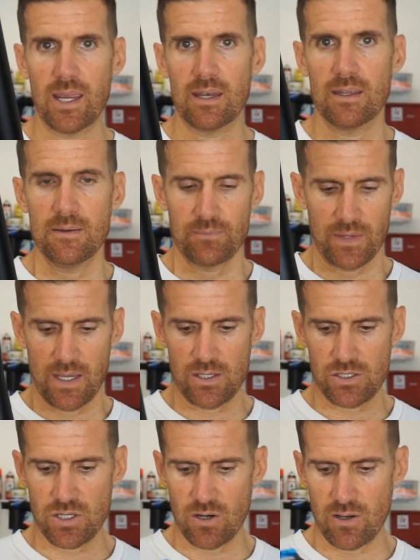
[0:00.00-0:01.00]
weight
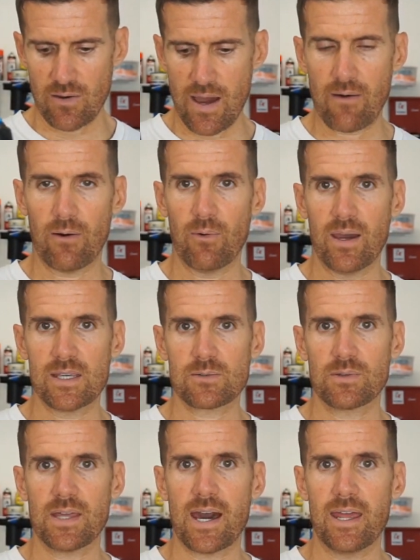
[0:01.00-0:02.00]
and show you how it
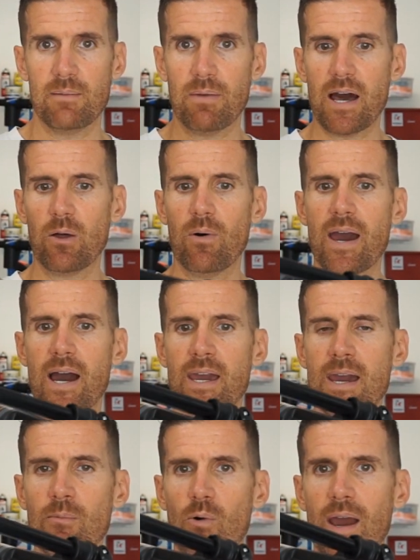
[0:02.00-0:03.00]
weighs with that. And by the way, I
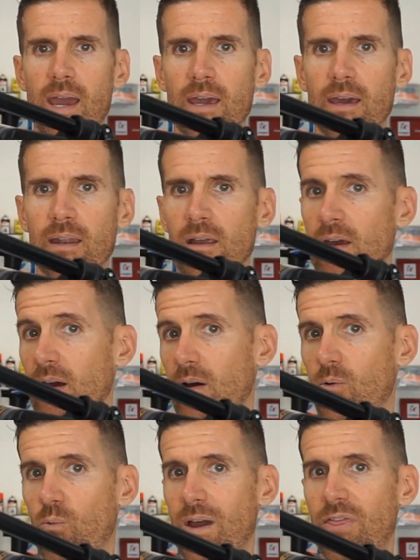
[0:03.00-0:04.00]
am weighing it
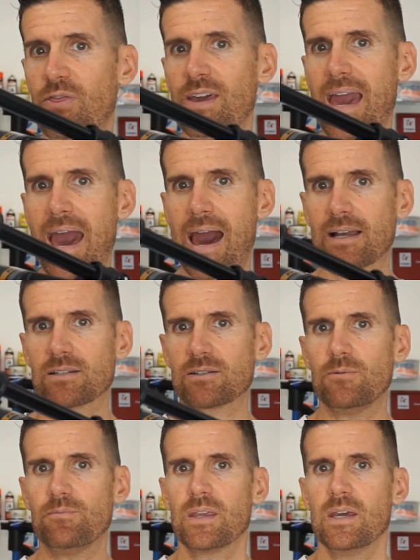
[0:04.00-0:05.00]
with the
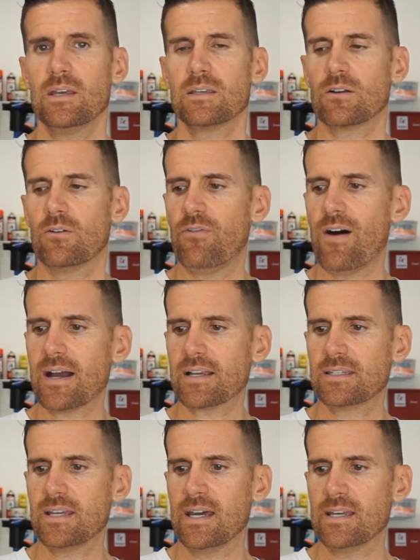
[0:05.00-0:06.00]
axle. So
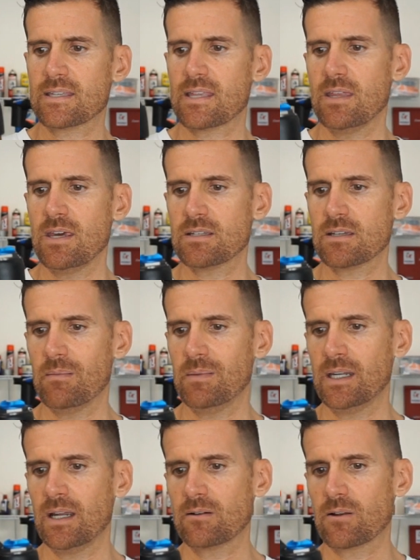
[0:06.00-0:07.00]
Fox says that these come
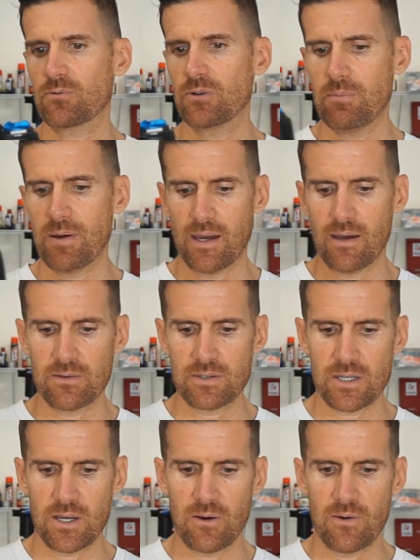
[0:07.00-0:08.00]
in under 3
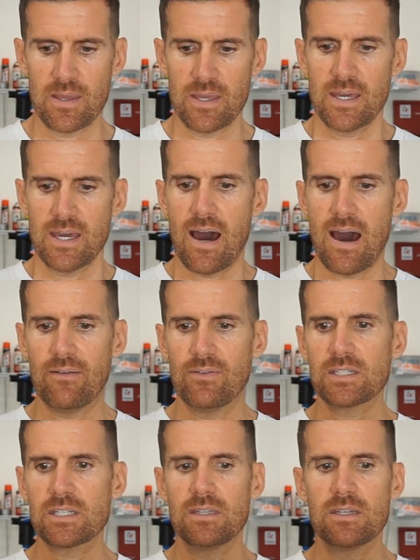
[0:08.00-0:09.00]
pounds, so
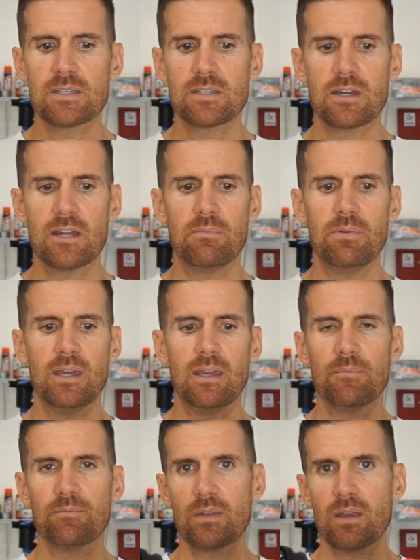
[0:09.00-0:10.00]
obviously this is gonna
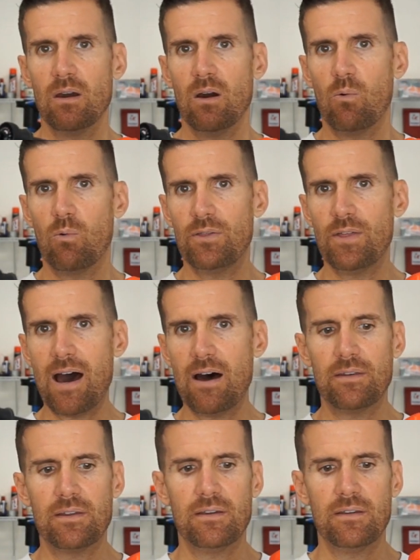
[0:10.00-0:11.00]
be
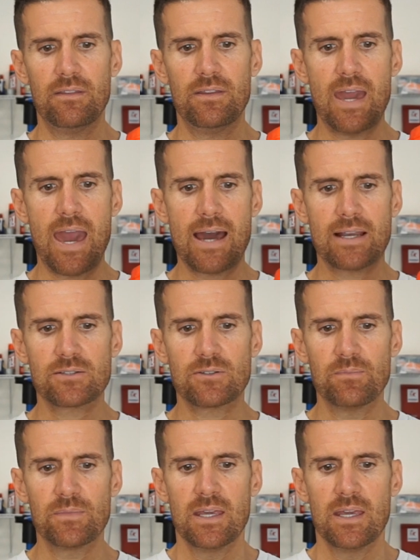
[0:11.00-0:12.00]
without the
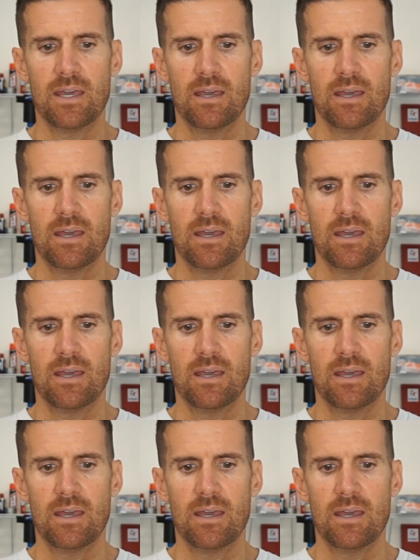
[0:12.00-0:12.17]
axle.